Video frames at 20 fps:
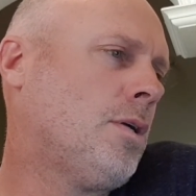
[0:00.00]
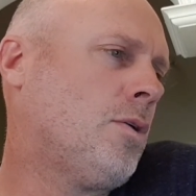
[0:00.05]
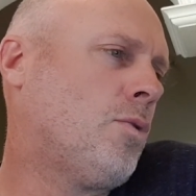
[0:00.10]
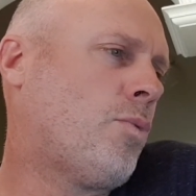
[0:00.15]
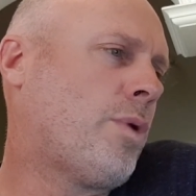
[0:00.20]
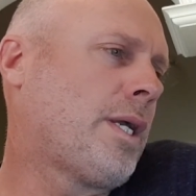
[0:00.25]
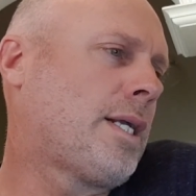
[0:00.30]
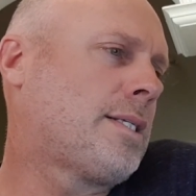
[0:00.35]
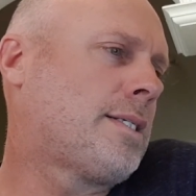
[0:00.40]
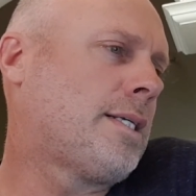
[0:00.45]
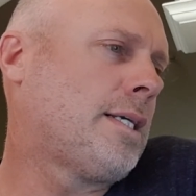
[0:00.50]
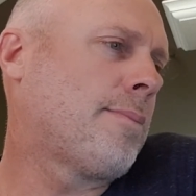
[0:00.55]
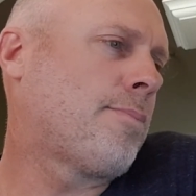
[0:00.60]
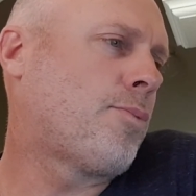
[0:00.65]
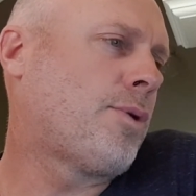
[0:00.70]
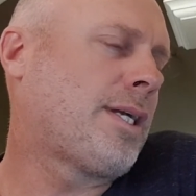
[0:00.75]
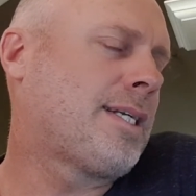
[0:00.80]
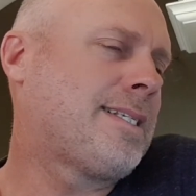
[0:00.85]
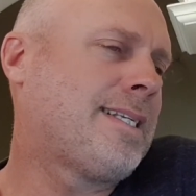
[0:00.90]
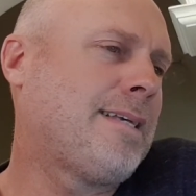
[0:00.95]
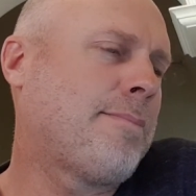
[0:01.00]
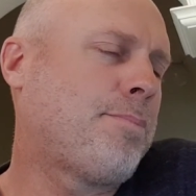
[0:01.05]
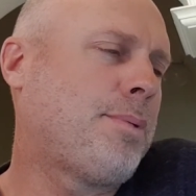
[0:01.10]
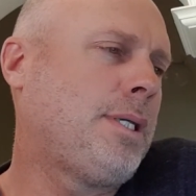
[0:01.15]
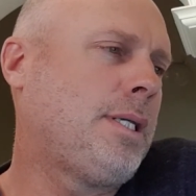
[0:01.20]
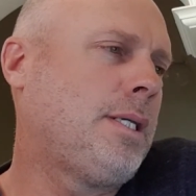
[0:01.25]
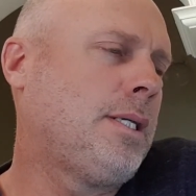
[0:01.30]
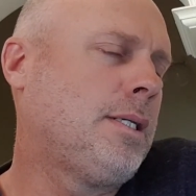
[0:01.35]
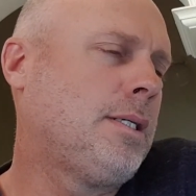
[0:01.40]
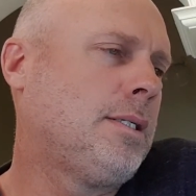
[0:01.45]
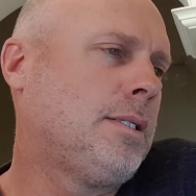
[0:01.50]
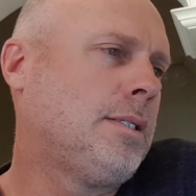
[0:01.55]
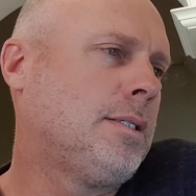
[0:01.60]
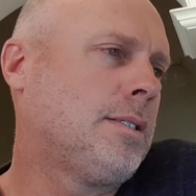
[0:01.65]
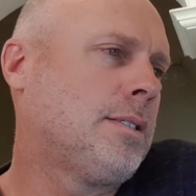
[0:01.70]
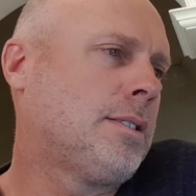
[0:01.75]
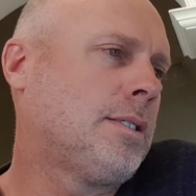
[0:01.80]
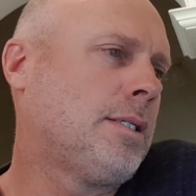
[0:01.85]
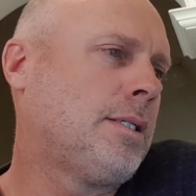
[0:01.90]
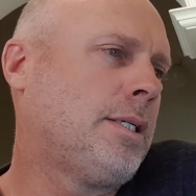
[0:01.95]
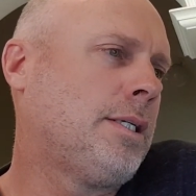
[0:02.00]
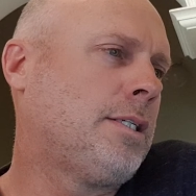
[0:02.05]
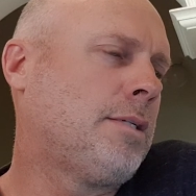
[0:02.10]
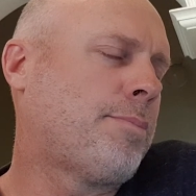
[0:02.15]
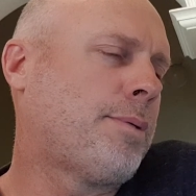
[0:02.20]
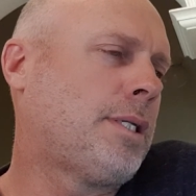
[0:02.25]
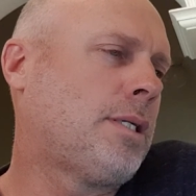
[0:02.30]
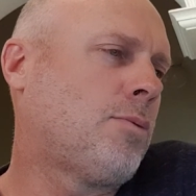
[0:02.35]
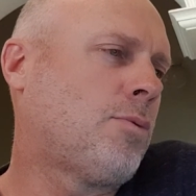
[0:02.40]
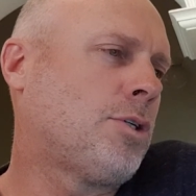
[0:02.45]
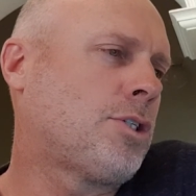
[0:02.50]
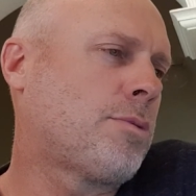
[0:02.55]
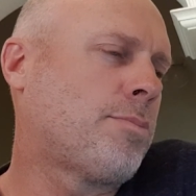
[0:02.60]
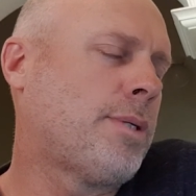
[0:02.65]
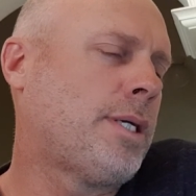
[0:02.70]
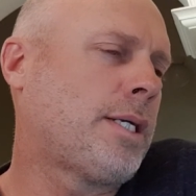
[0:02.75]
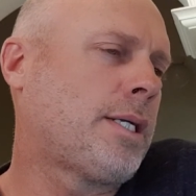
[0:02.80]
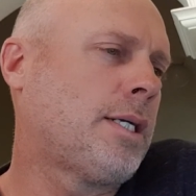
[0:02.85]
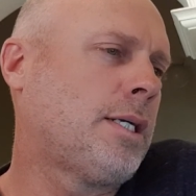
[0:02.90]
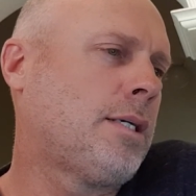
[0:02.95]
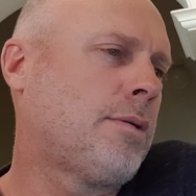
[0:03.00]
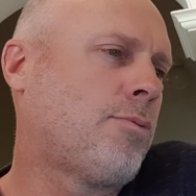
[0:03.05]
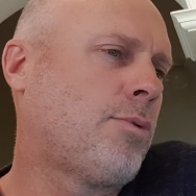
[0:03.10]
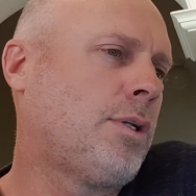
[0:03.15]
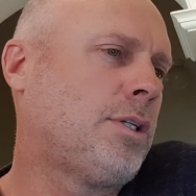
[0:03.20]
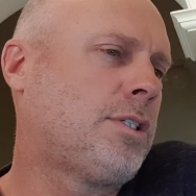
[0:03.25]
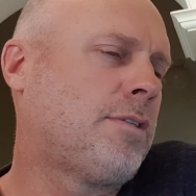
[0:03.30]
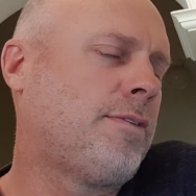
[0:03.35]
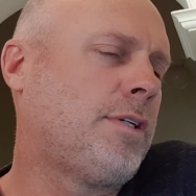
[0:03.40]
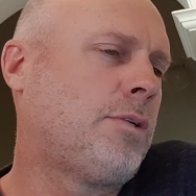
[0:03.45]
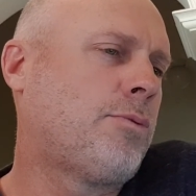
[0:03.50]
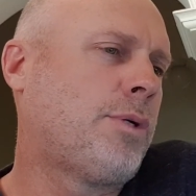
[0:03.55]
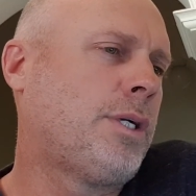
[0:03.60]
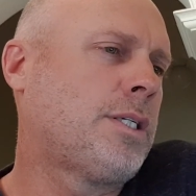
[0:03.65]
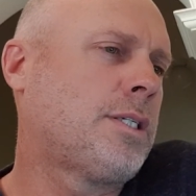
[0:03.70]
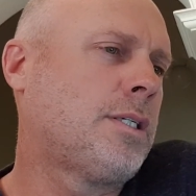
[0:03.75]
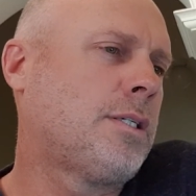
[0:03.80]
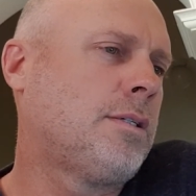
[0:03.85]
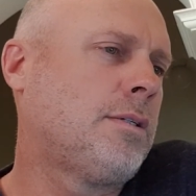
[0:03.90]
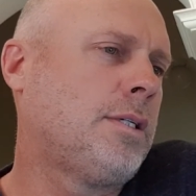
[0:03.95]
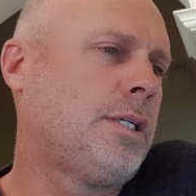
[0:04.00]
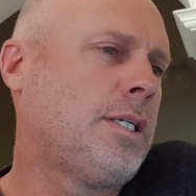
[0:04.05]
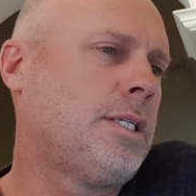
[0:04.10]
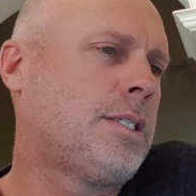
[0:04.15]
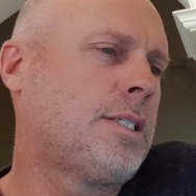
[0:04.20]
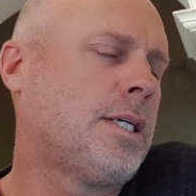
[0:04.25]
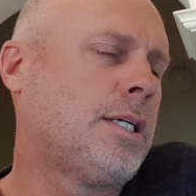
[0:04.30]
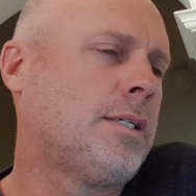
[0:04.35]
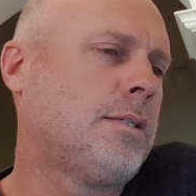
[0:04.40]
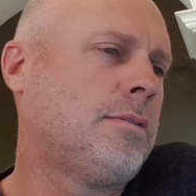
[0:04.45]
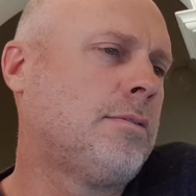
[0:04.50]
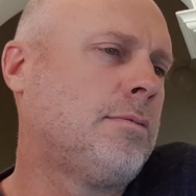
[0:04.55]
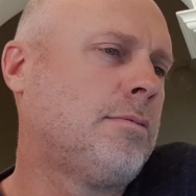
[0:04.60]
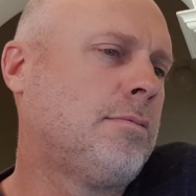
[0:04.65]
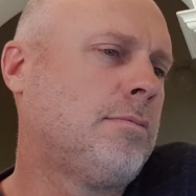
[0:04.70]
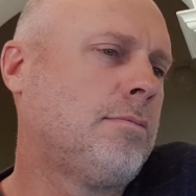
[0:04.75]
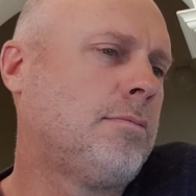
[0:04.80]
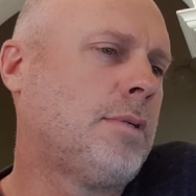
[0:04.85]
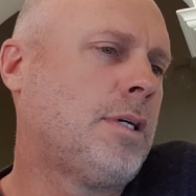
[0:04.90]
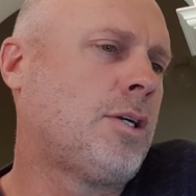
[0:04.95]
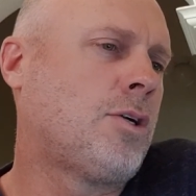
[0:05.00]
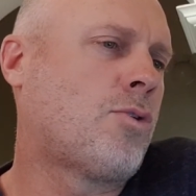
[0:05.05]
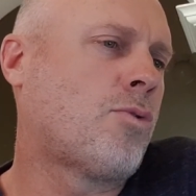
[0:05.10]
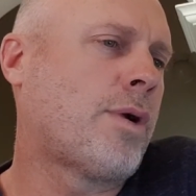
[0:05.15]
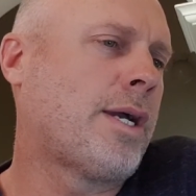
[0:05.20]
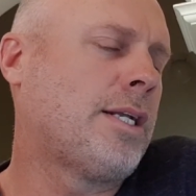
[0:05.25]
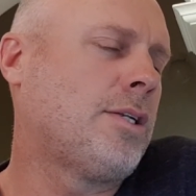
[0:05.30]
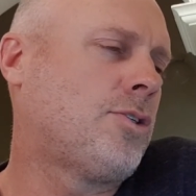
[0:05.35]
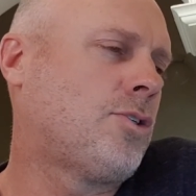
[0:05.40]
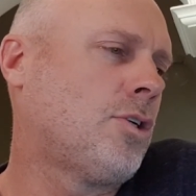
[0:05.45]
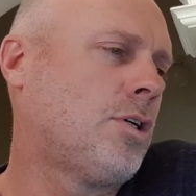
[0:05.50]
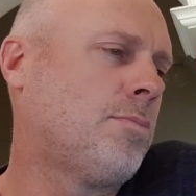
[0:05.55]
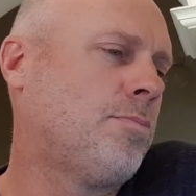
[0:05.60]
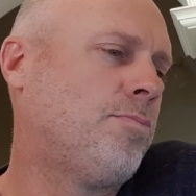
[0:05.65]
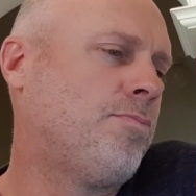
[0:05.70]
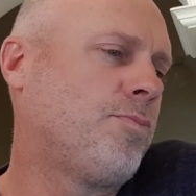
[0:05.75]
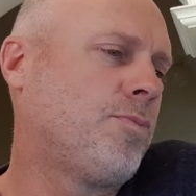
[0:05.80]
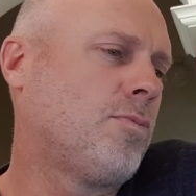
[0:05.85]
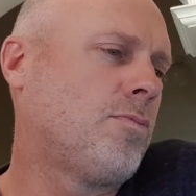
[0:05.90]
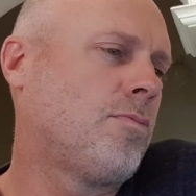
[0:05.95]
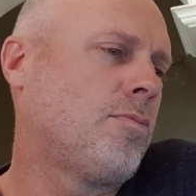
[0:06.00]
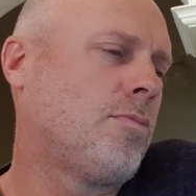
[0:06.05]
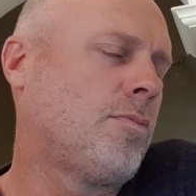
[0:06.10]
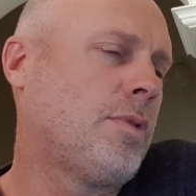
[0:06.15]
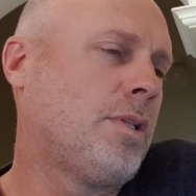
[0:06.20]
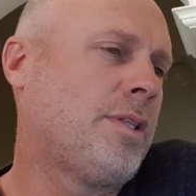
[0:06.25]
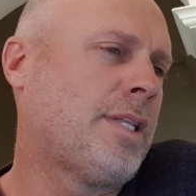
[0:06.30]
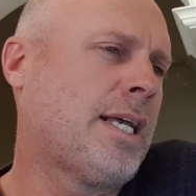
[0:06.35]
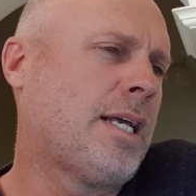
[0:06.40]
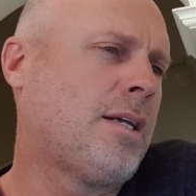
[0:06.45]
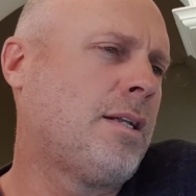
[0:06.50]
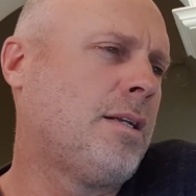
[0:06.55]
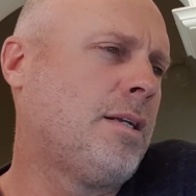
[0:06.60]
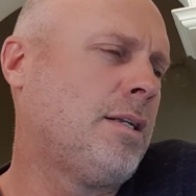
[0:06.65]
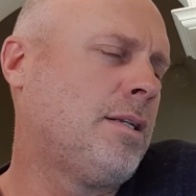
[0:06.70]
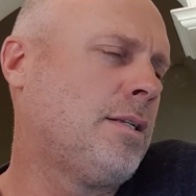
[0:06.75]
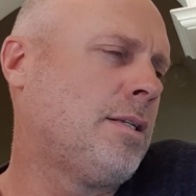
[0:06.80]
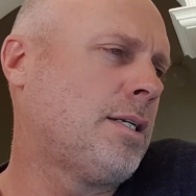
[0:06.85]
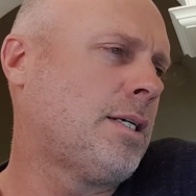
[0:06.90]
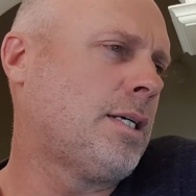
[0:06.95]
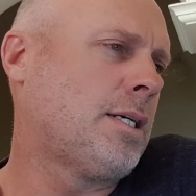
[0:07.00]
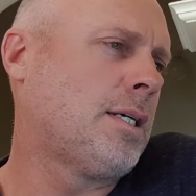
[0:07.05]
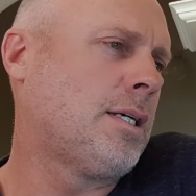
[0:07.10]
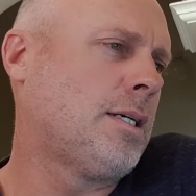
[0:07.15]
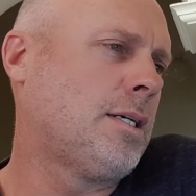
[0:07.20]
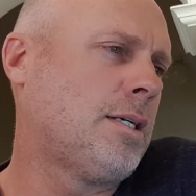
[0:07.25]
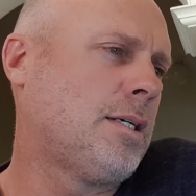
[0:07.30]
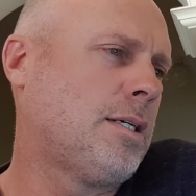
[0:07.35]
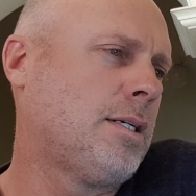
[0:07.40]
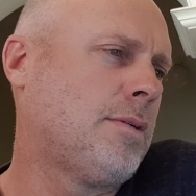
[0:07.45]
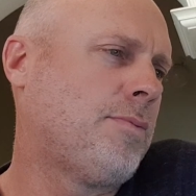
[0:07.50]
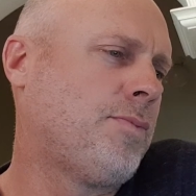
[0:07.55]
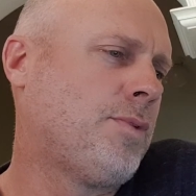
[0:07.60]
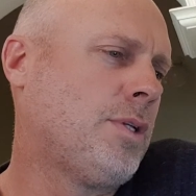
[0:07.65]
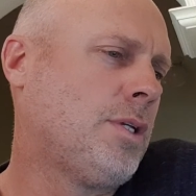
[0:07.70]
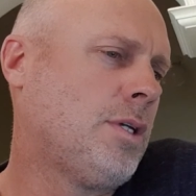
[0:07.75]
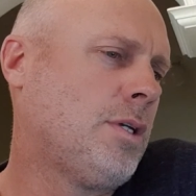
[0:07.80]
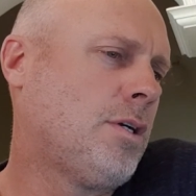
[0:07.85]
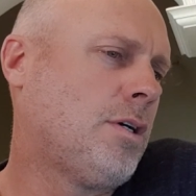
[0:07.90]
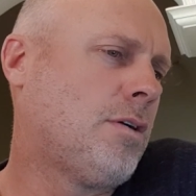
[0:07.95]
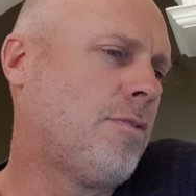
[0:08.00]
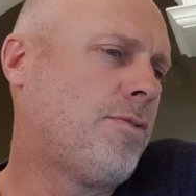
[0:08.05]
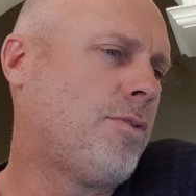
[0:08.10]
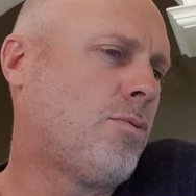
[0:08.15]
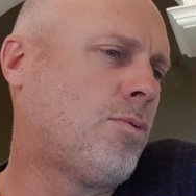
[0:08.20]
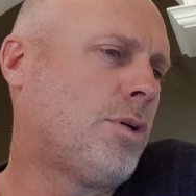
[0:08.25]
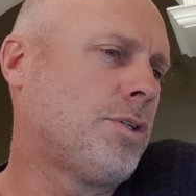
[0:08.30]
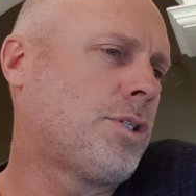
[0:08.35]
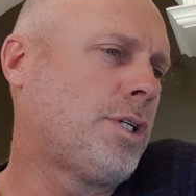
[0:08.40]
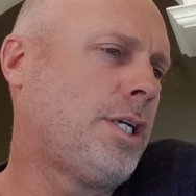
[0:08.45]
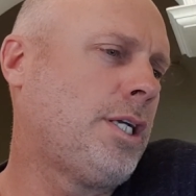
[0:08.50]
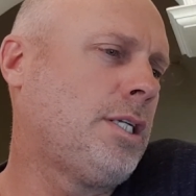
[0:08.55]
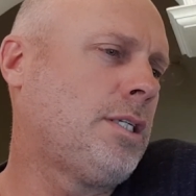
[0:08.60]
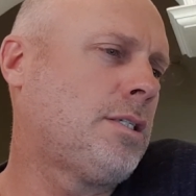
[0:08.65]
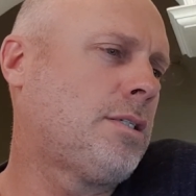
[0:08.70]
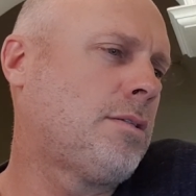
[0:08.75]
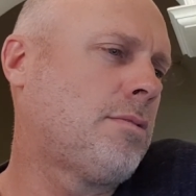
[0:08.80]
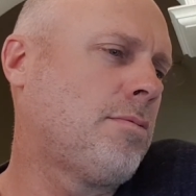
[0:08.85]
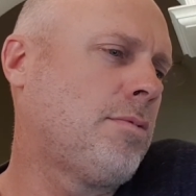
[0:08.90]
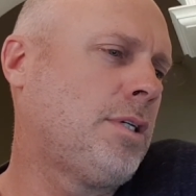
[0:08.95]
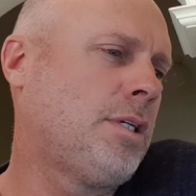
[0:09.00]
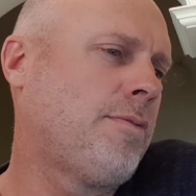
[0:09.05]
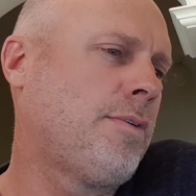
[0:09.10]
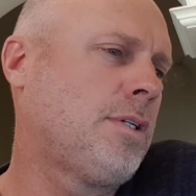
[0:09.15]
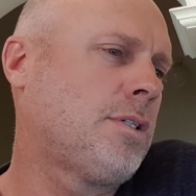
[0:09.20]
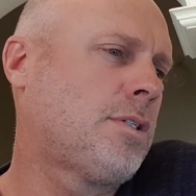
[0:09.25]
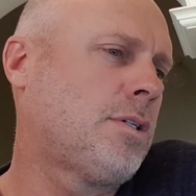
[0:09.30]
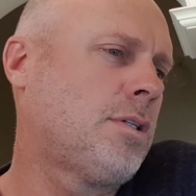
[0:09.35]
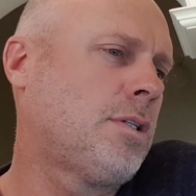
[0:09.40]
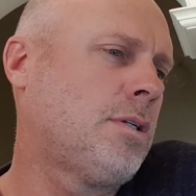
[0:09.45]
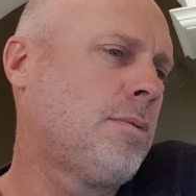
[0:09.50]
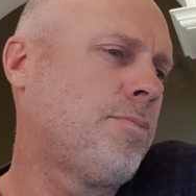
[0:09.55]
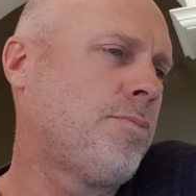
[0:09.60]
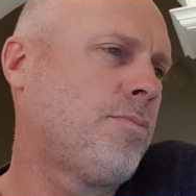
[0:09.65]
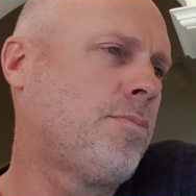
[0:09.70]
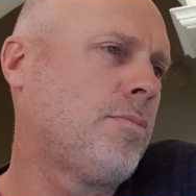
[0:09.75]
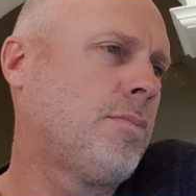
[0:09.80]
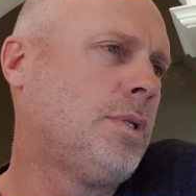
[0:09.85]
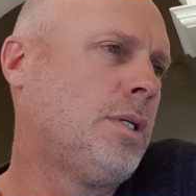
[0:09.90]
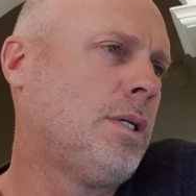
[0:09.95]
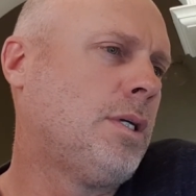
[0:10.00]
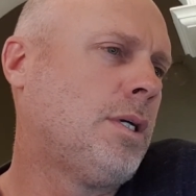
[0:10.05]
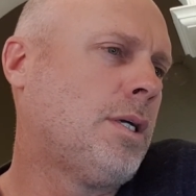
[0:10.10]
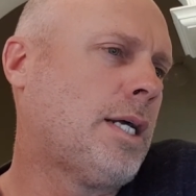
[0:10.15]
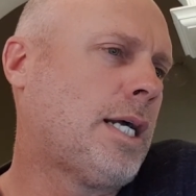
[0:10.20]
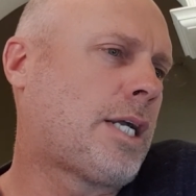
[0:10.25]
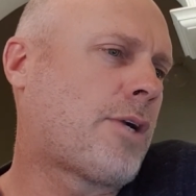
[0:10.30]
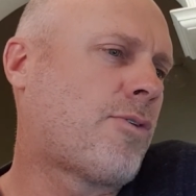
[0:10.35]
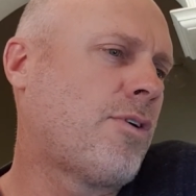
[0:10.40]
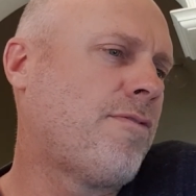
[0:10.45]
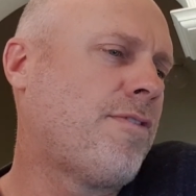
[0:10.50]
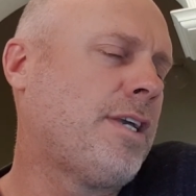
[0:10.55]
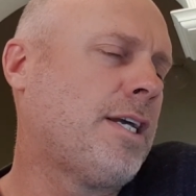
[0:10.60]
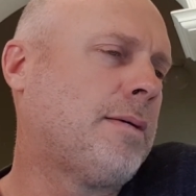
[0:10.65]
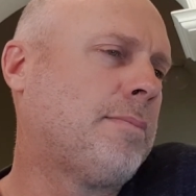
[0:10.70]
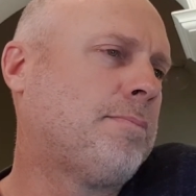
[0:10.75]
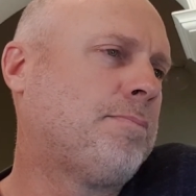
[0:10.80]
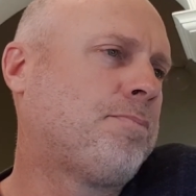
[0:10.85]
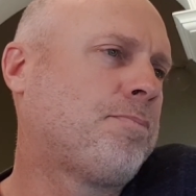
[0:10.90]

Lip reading: Rexepi is another independent watchmaker, relatively recent. He's done a great job in that, and of the watch he's giving to them. Acrivia,